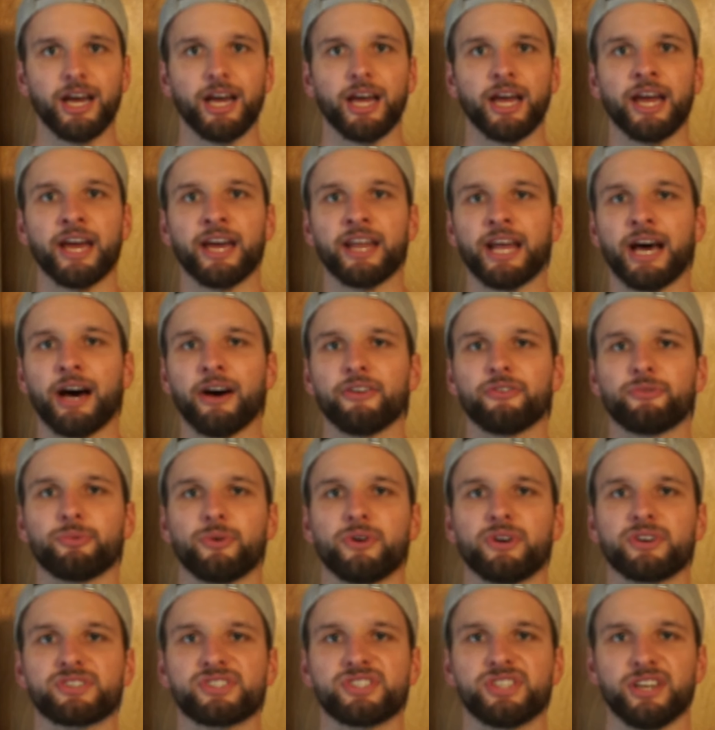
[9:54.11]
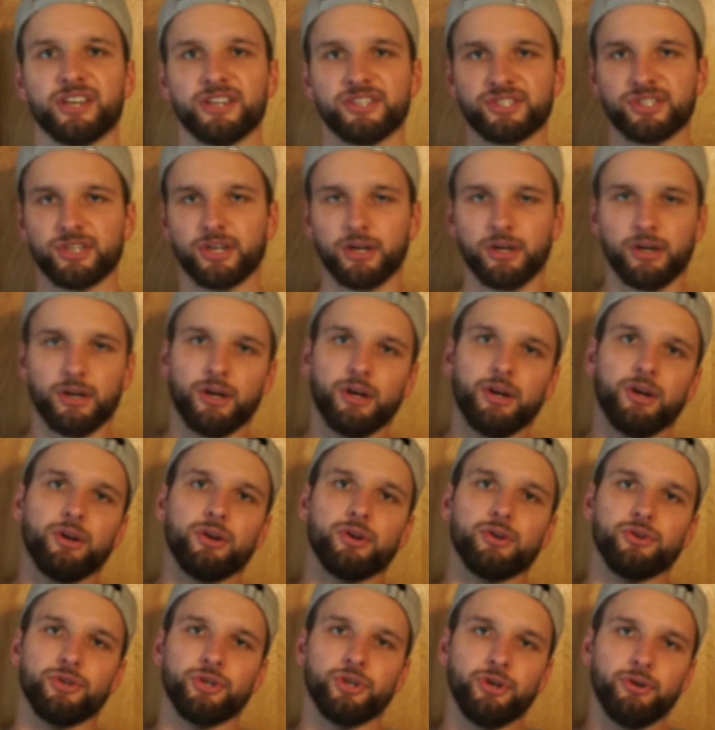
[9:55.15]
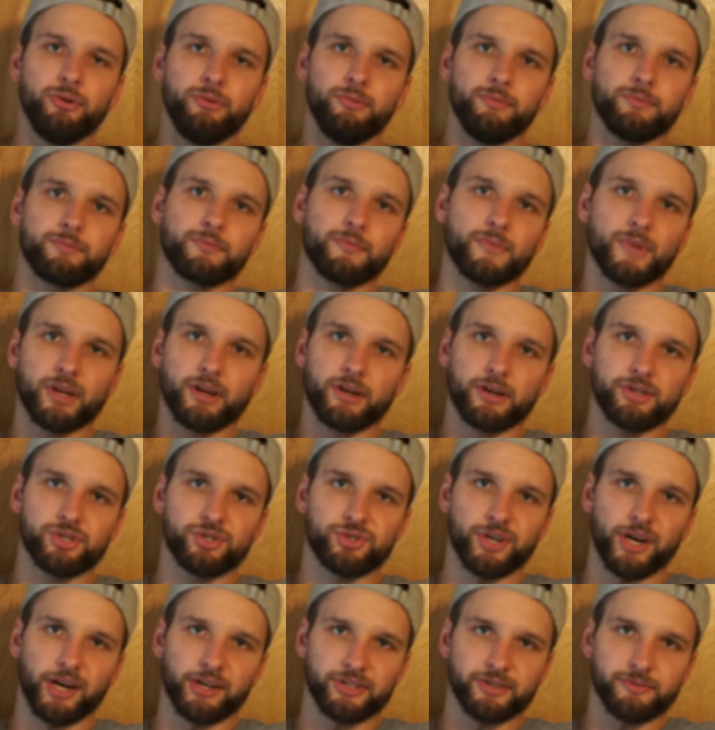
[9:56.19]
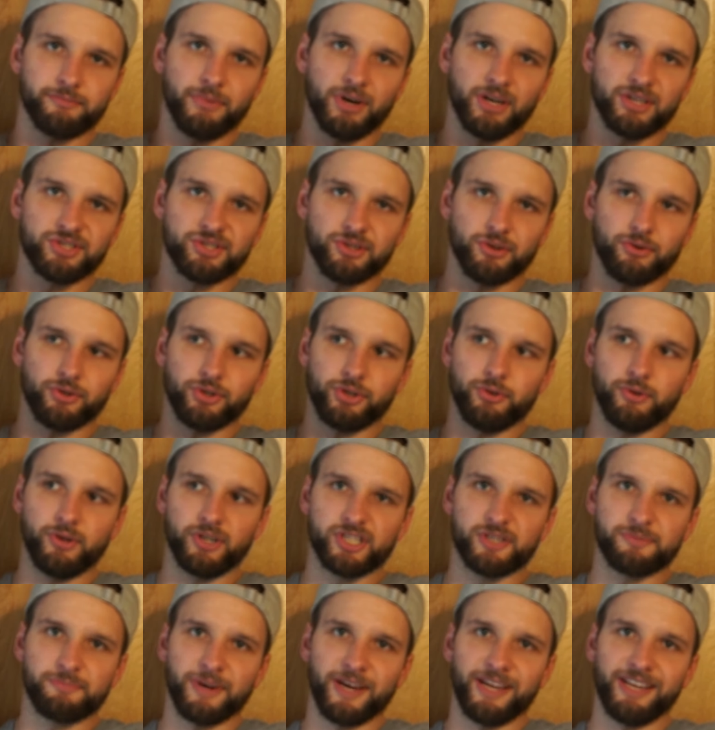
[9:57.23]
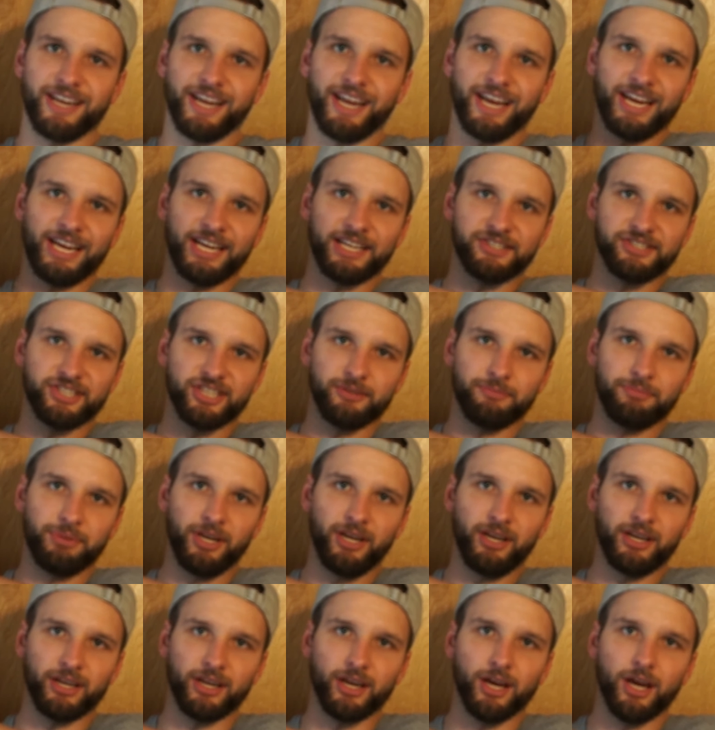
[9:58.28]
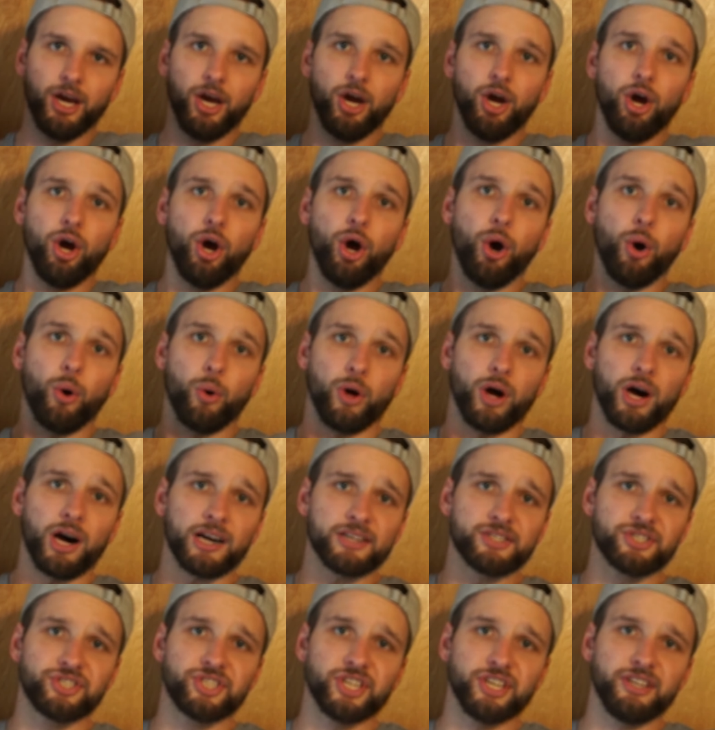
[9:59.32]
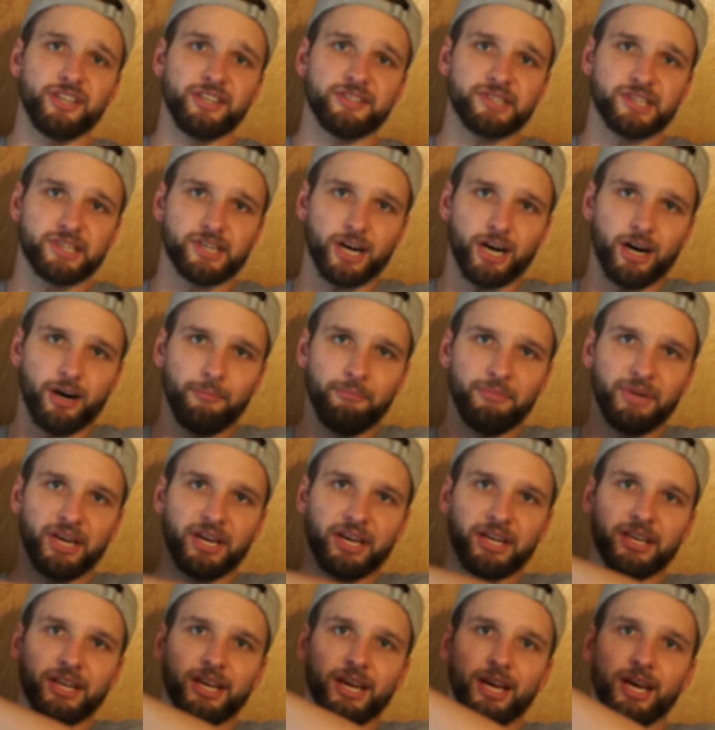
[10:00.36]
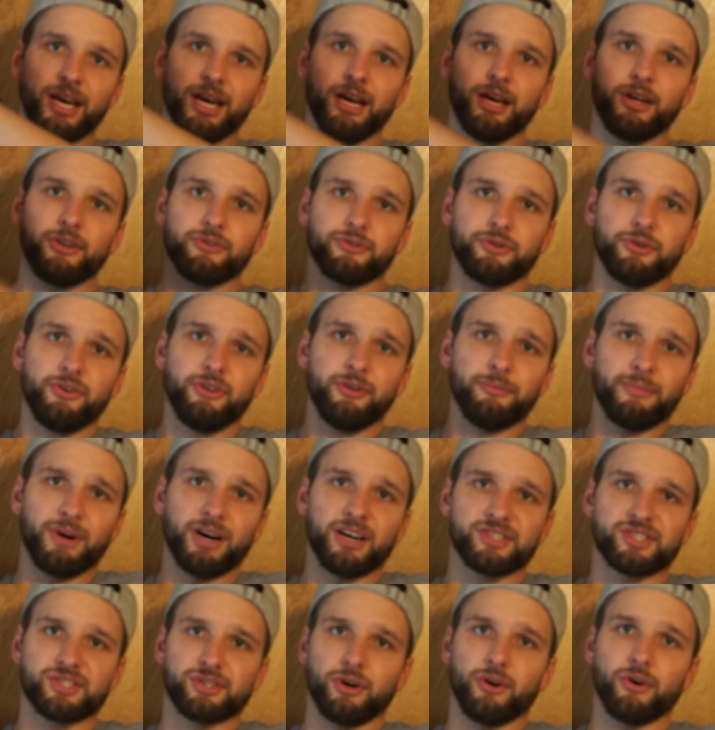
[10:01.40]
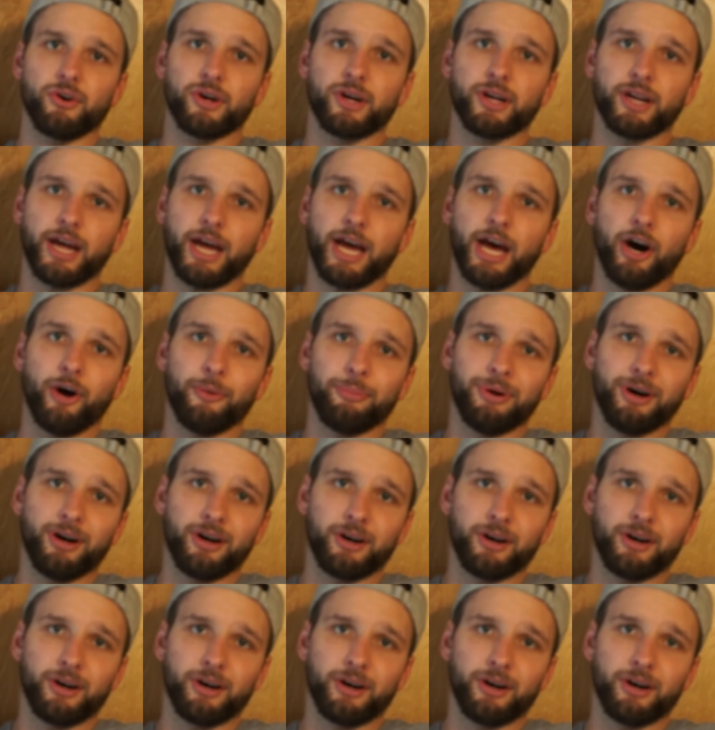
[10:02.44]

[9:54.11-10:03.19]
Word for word: And how this works is you contract your muscle, you expend ATP well, oxygen needs to come in to the muscle, help